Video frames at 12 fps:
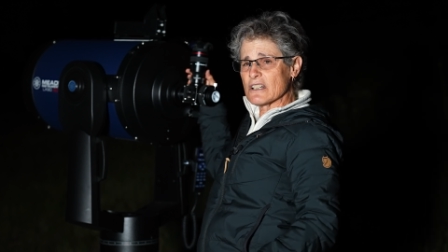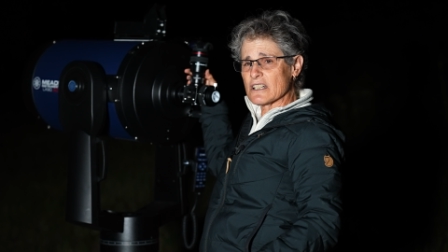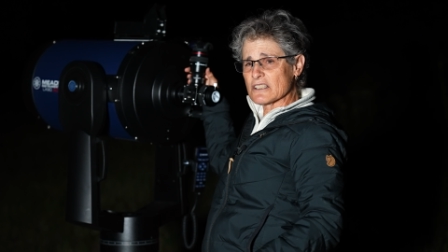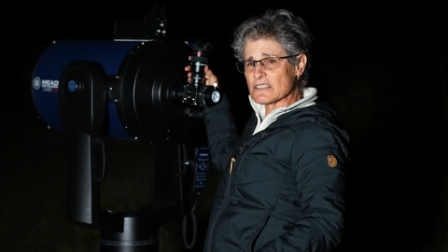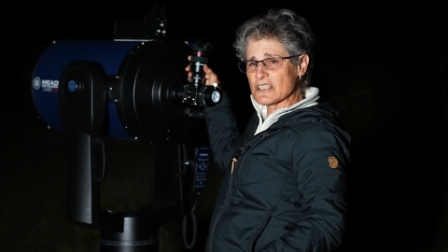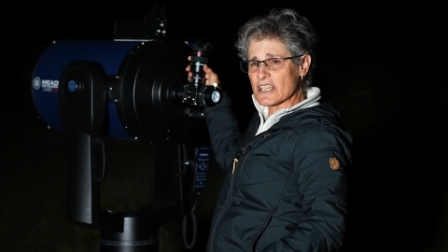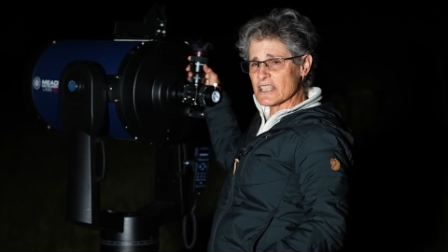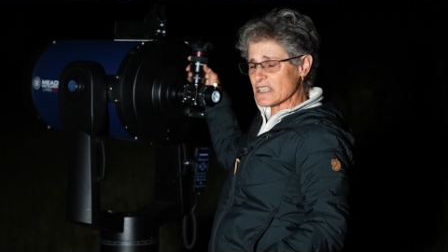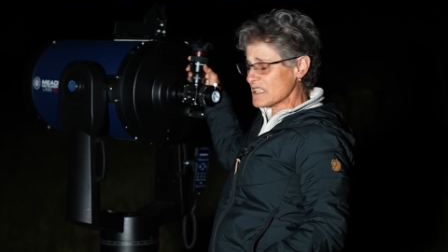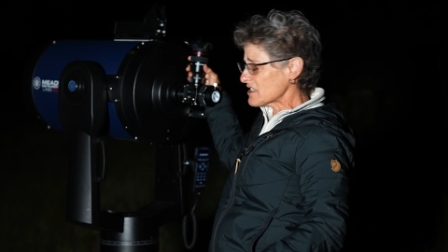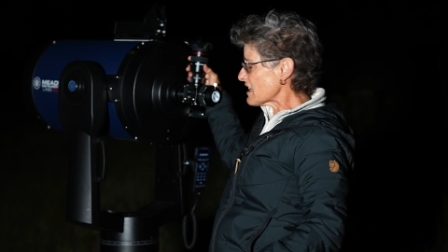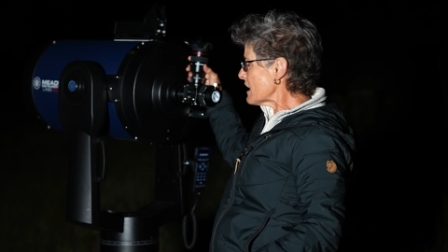I'll take
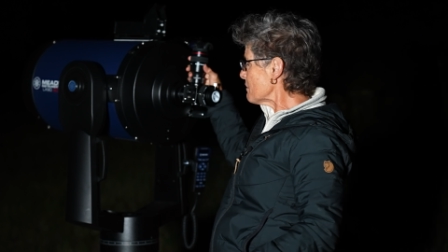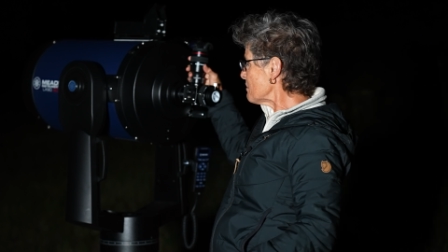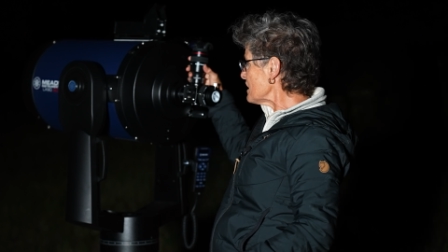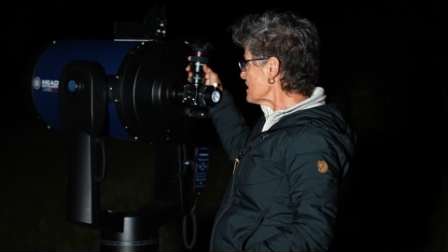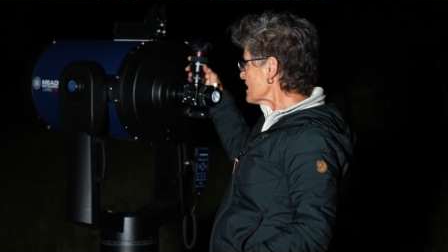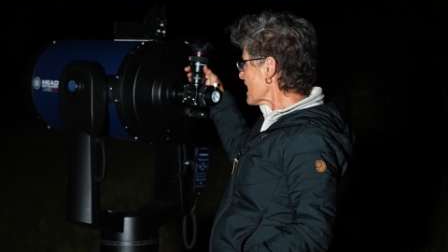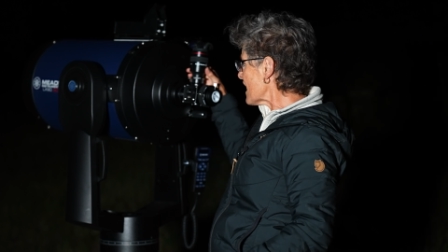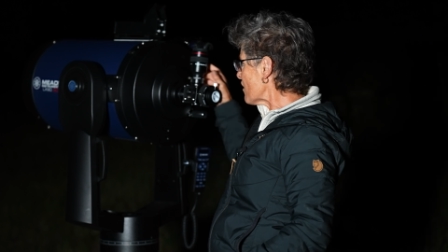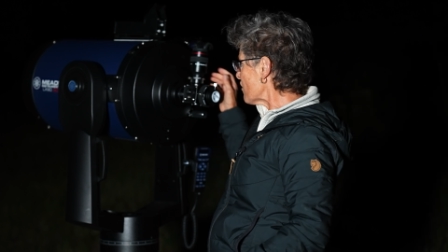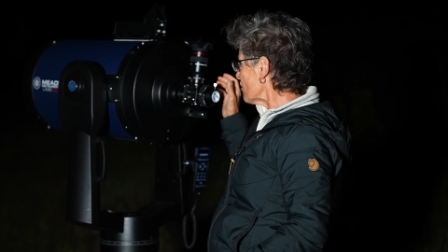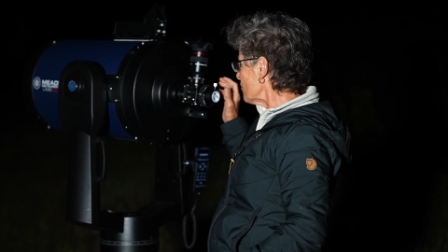this eyepiece out.